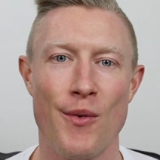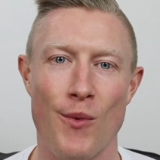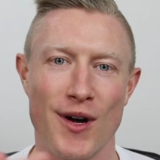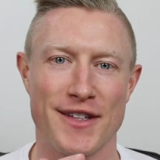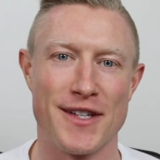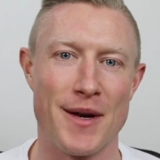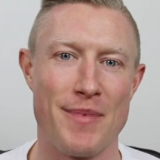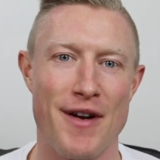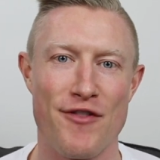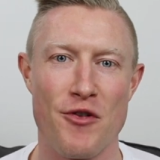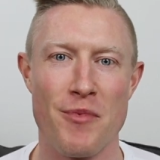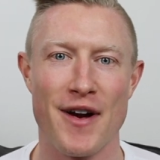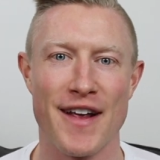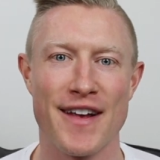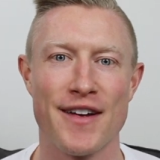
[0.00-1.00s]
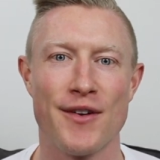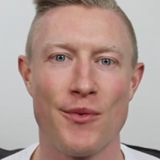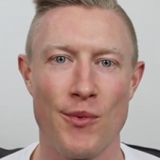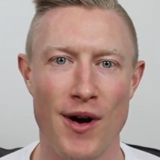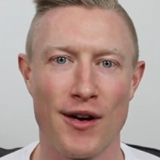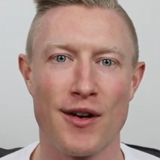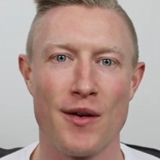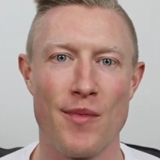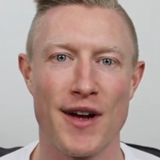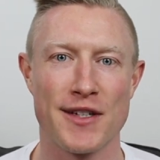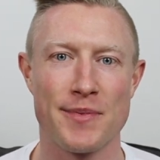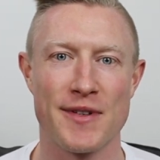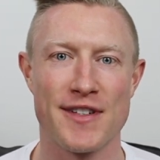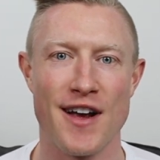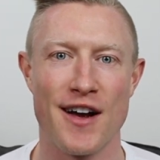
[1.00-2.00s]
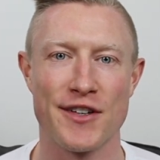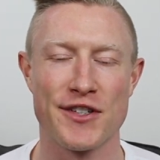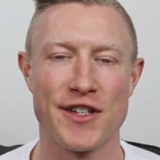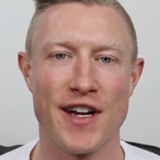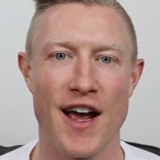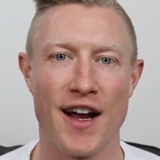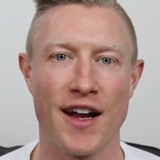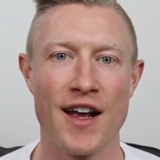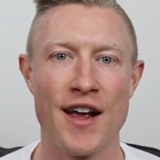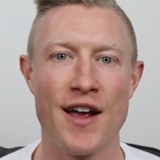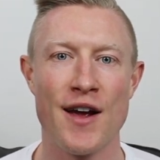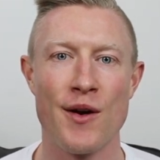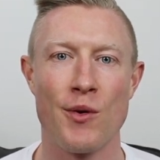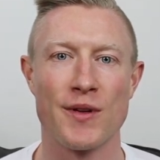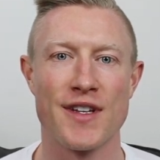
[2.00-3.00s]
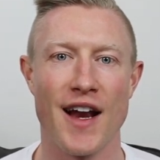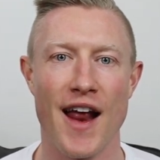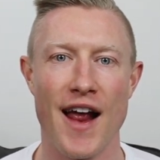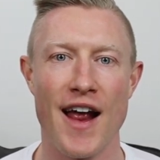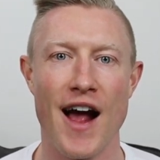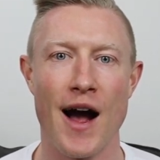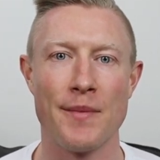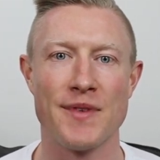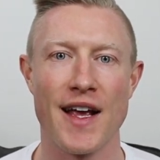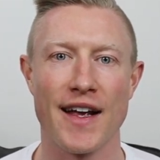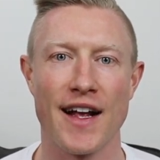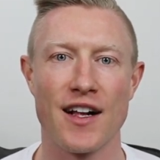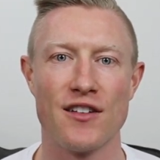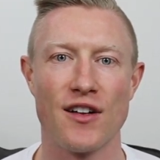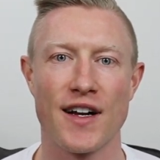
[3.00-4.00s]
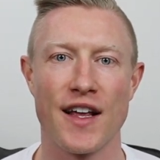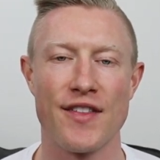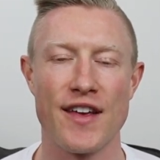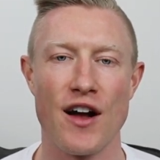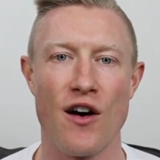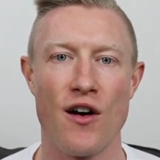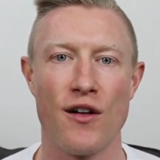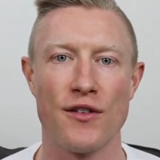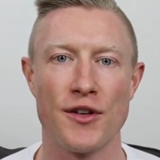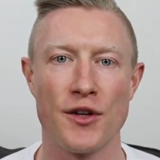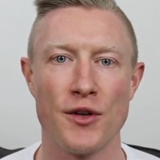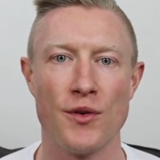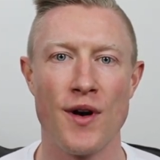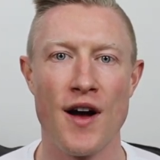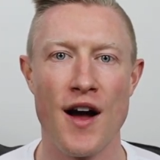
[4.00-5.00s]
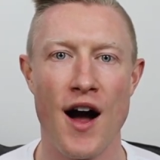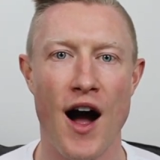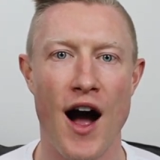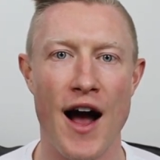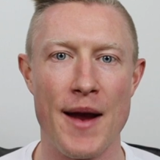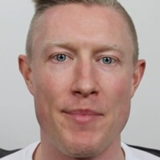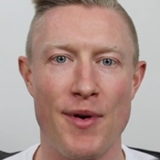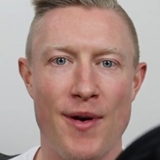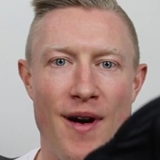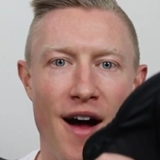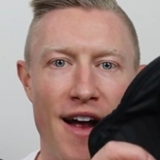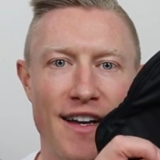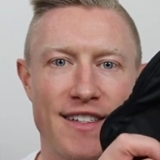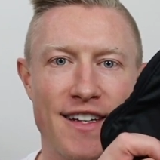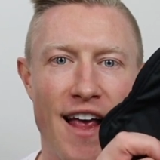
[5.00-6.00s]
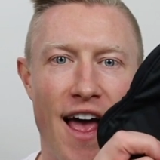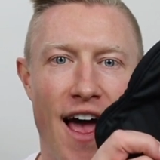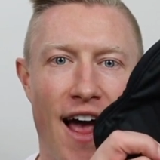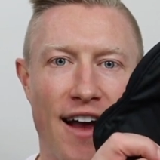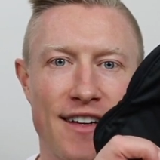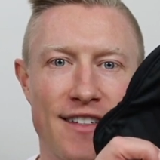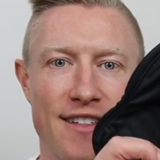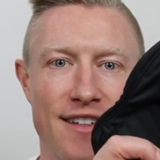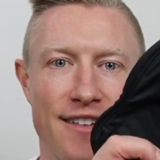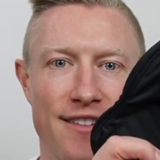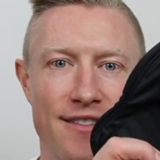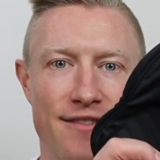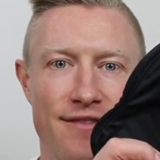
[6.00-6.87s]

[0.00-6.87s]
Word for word: What's up everybody? Welcome to Best Massage Tech, where today I'm taking a look at the all new Hyperice X.